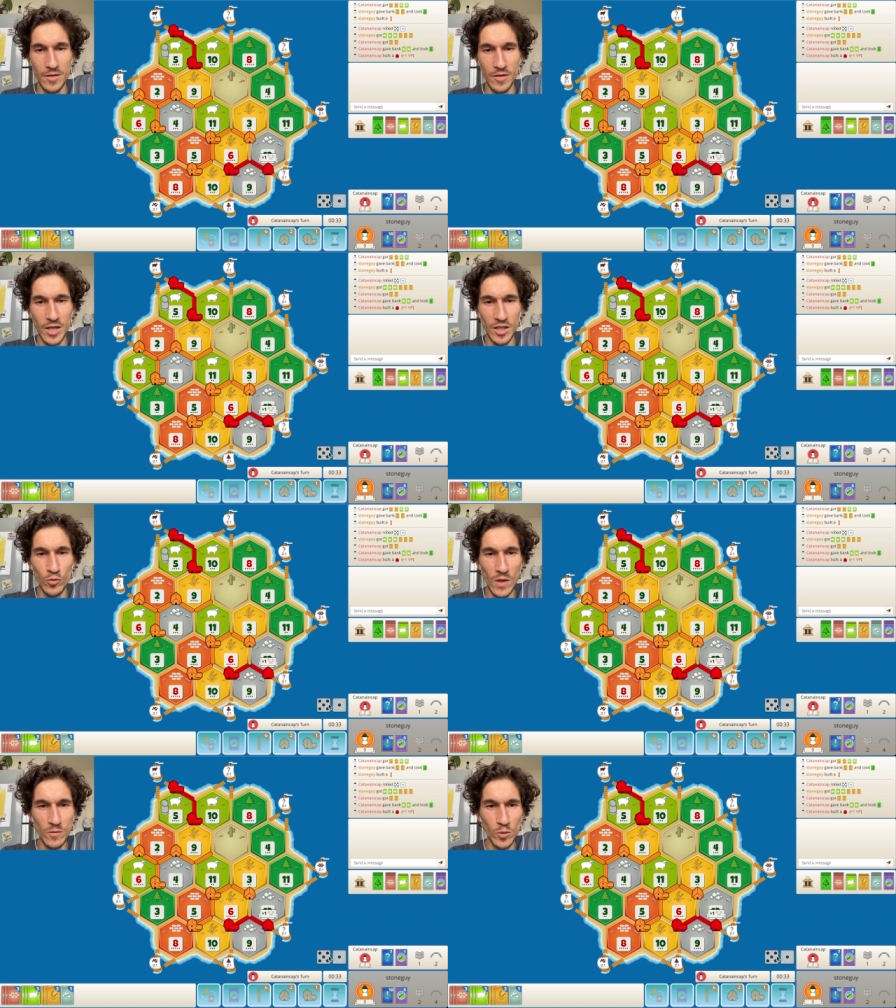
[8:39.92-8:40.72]
Three to
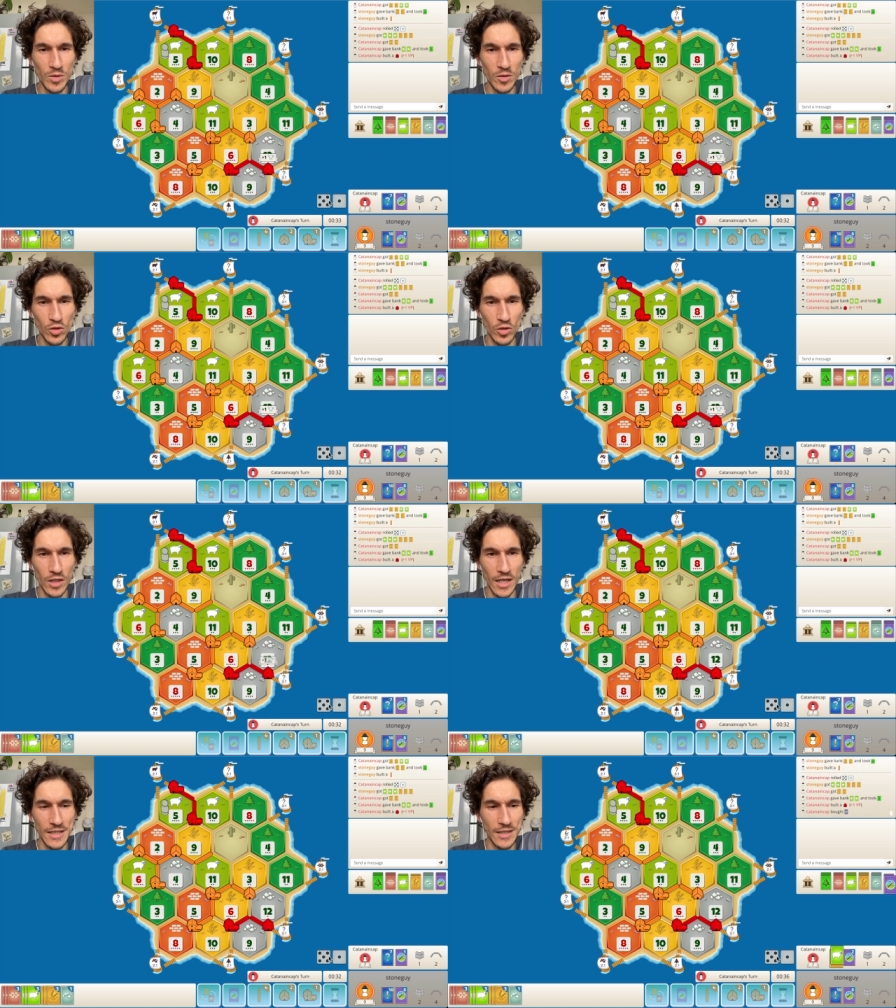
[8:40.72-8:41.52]
one would be also
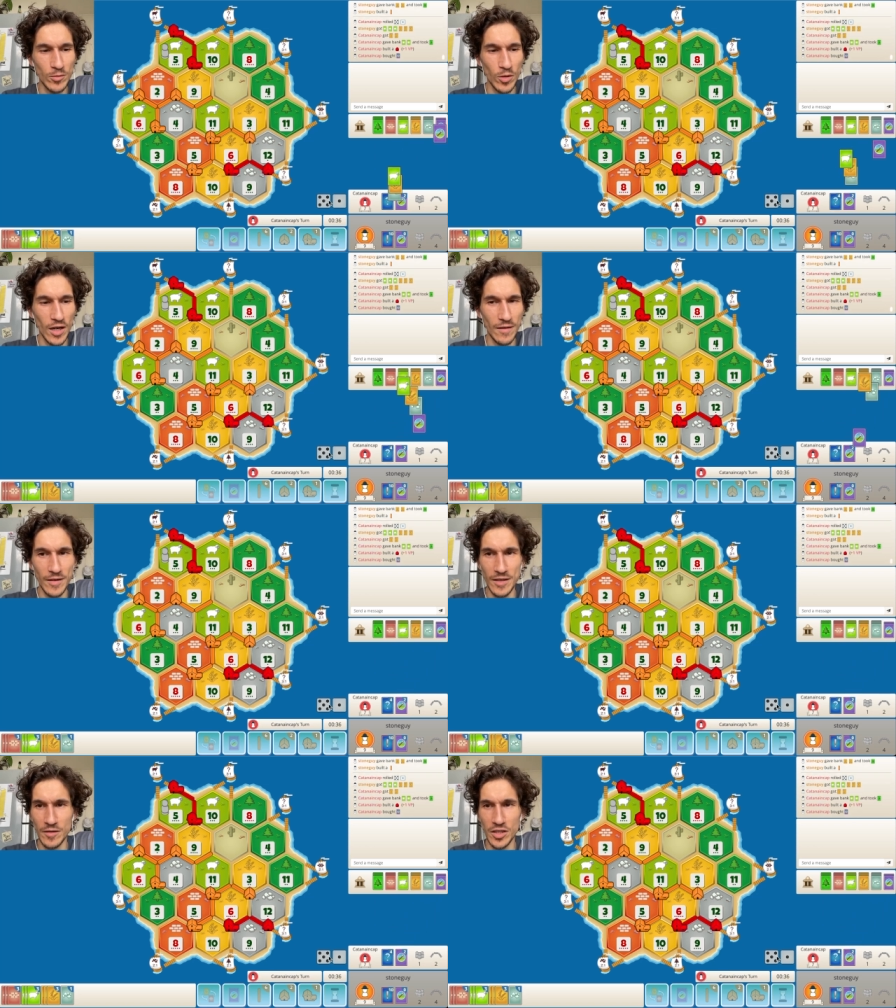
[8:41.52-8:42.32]
nice to have,
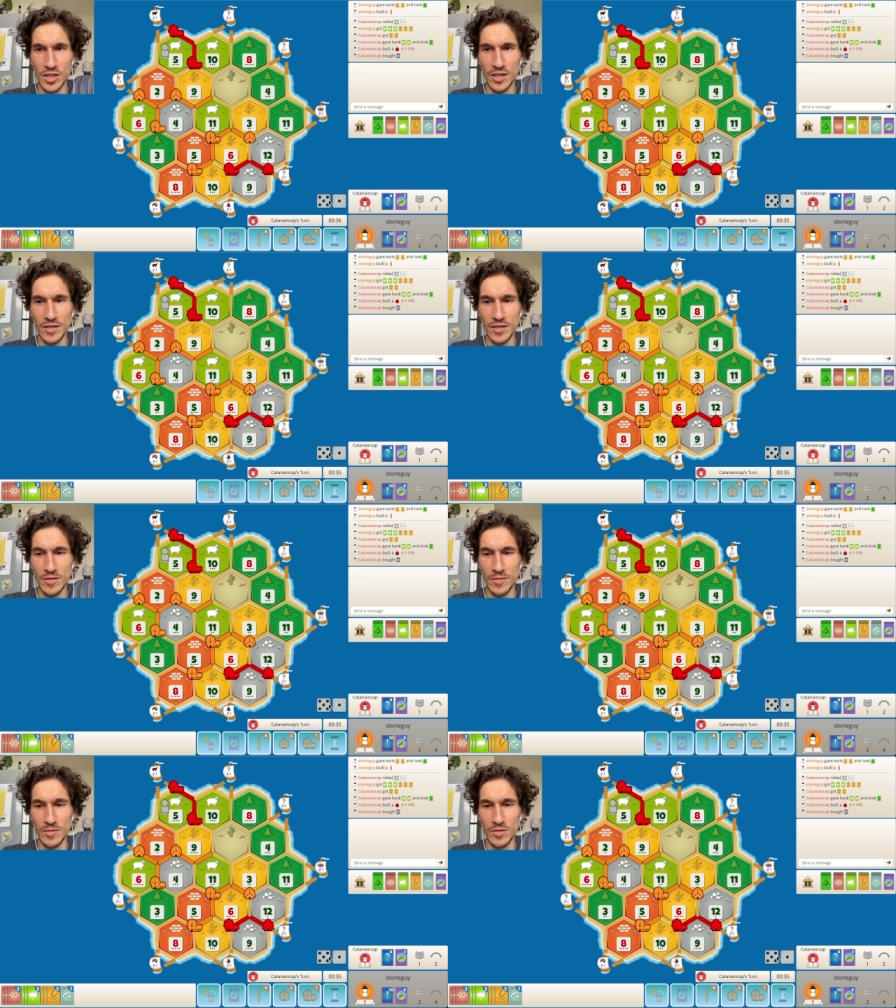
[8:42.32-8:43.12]
actually,
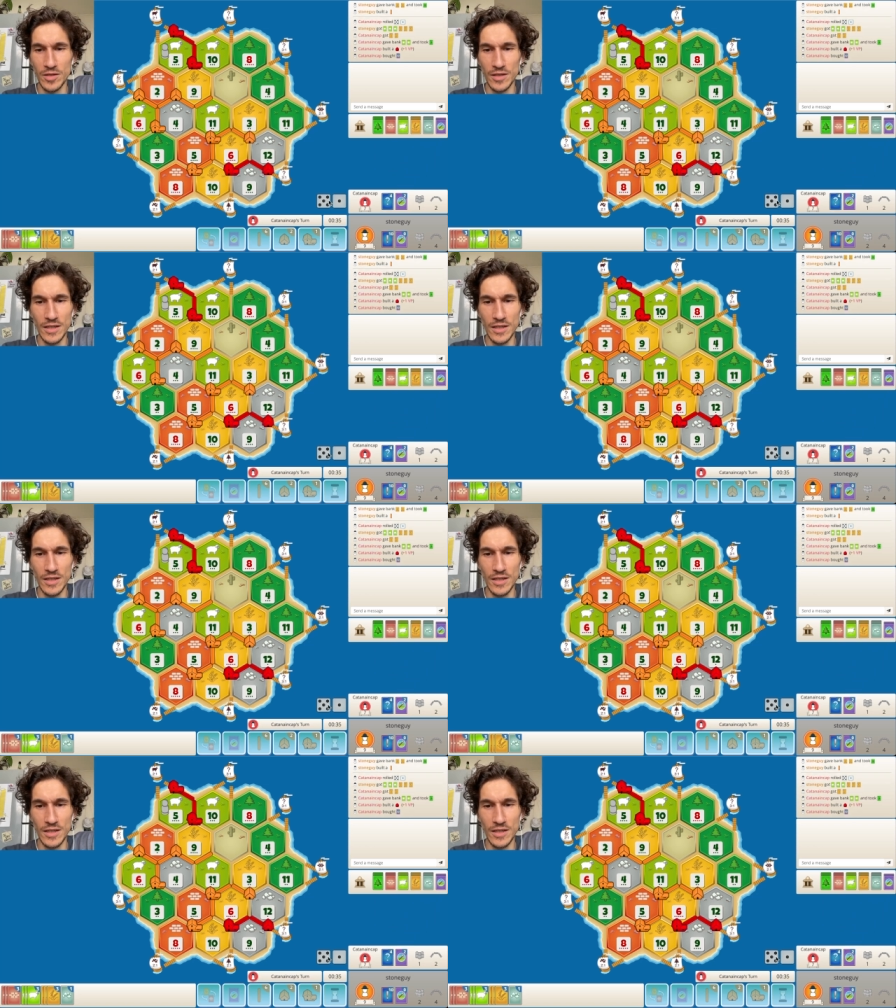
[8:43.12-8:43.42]
honestly.